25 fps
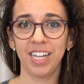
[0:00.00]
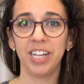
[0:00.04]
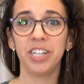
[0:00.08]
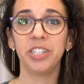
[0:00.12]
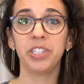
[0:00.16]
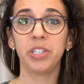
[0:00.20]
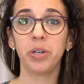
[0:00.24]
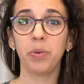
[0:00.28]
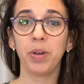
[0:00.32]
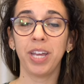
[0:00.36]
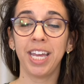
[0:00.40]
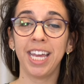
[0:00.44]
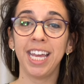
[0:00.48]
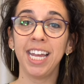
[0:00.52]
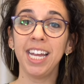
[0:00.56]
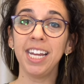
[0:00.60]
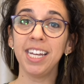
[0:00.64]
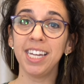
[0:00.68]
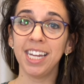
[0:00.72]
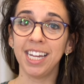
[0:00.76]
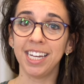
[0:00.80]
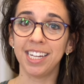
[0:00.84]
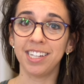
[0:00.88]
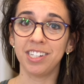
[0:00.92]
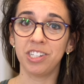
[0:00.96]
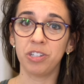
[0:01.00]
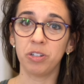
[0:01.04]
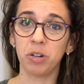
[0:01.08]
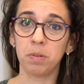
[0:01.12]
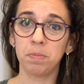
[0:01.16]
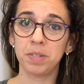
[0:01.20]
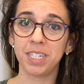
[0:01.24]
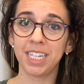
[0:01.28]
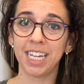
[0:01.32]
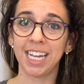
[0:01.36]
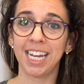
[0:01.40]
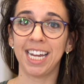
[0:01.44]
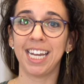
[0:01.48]
so he needed to
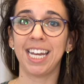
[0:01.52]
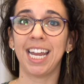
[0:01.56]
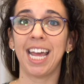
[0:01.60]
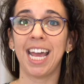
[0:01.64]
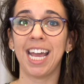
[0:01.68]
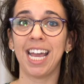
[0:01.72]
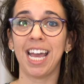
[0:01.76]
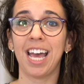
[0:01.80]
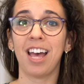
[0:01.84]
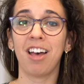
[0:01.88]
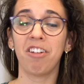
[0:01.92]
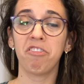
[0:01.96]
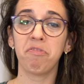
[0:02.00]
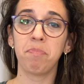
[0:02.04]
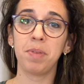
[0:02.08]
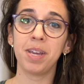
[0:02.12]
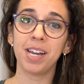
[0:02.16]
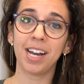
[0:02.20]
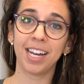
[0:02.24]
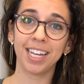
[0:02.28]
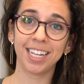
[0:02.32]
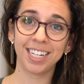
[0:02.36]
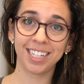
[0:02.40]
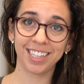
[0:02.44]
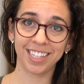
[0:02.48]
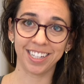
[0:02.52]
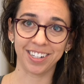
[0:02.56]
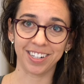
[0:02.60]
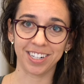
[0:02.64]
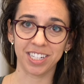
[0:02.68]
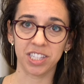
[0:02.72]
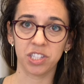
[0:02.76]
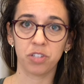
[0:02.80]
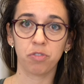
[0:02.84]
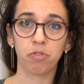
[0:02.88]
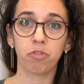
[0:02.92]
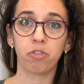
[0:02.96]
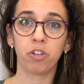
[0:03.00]
obtain a FBI
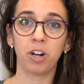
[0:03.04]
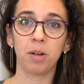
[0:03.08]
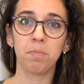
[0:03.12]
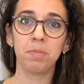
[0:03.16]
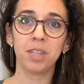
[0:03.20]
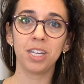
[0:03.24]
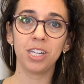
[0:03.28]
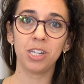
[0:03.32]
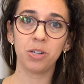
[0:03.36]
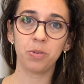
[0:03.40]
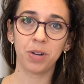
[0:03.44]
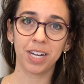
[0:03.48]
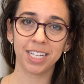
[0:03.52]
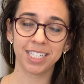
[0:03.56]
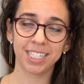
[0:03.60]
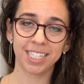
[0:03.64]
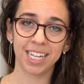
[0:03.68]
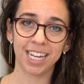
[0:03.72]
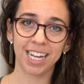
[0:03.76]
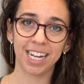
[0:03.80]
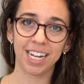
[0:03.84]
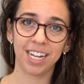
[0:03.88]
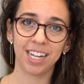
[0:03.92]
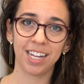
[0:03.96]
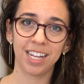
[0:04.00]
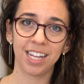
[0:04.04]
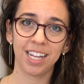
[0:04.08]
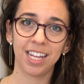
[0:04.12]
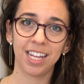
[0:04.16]
clearance from the USA.